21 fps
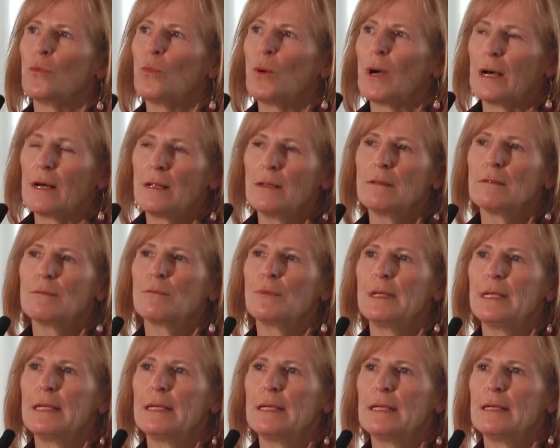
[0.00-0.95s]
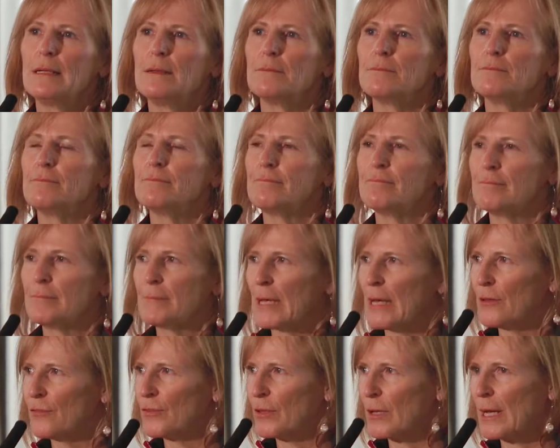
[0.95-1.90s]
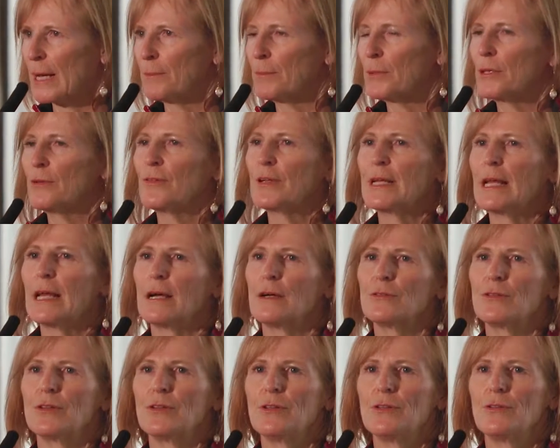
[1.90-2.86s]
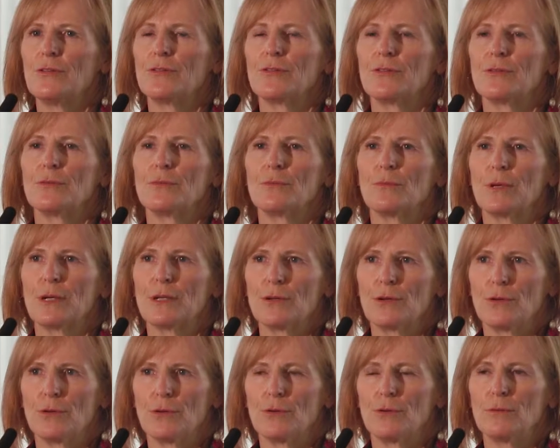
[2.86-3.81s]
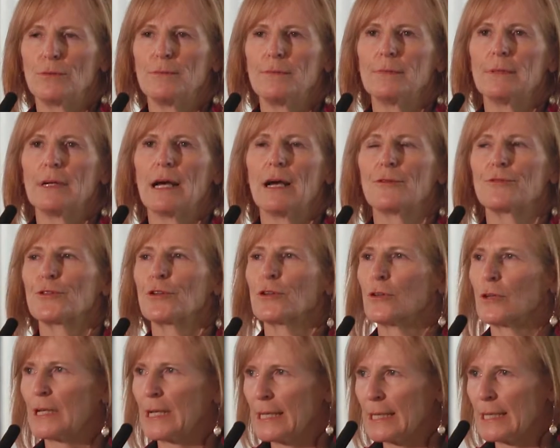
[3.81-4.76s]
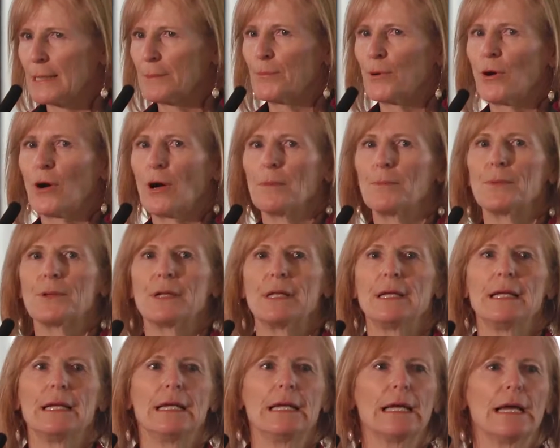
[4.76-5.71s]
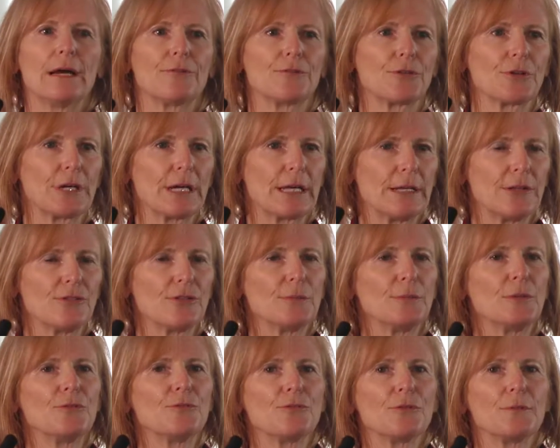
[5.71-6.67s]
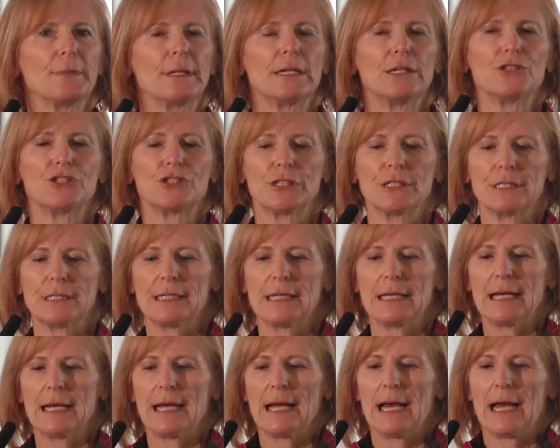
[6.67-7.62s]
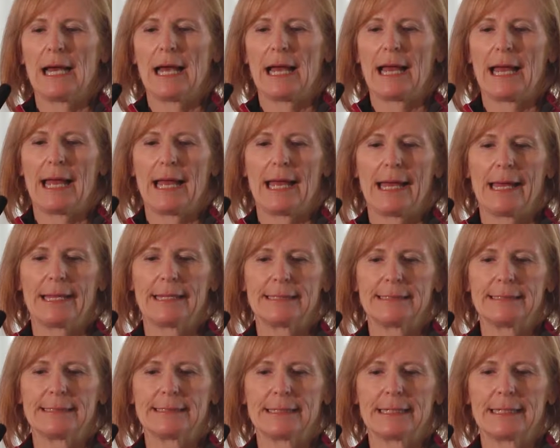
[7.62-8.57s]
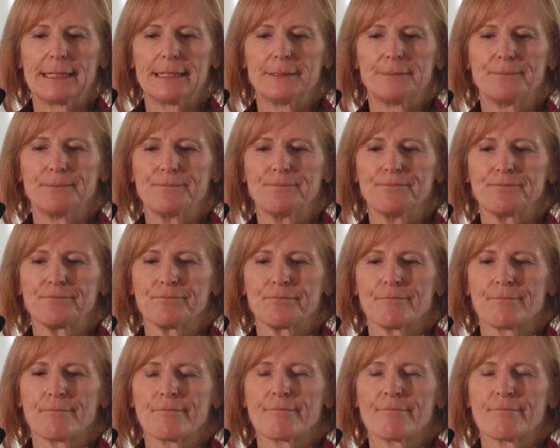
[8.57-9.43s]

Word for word: Well, we, as a couple of accountants, went home after looking at the property, after getting some information, and